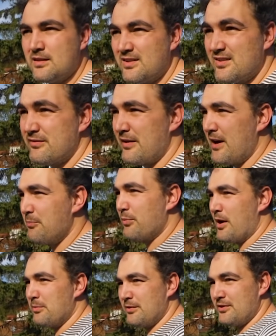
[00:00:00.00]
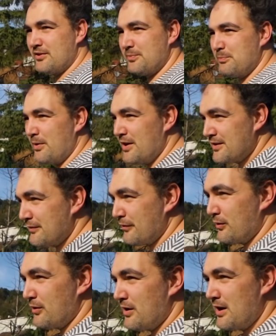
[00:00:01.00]
This is a very popular spot
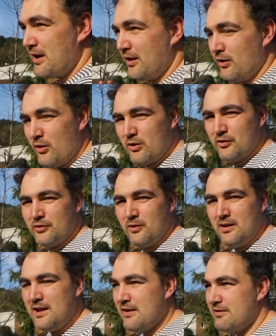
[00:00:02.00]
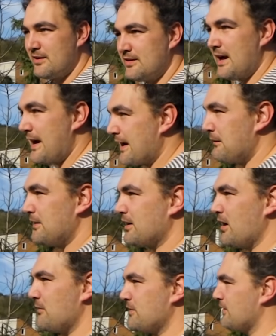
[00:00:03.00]
for locals who live in Zagreb. They
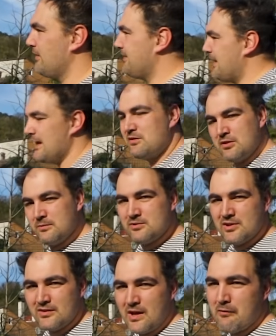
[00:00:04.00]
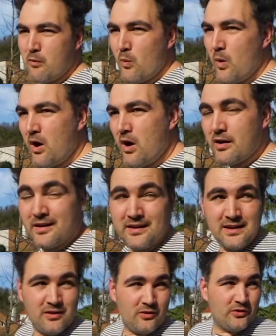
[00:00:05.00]
come here on a day trip just to have a walk in
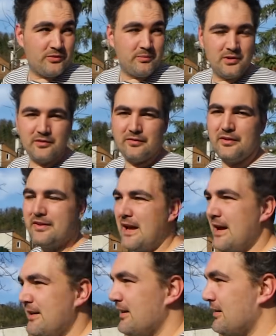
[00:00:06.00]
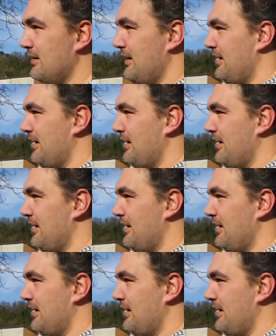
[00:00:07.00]
the old beautiful town here.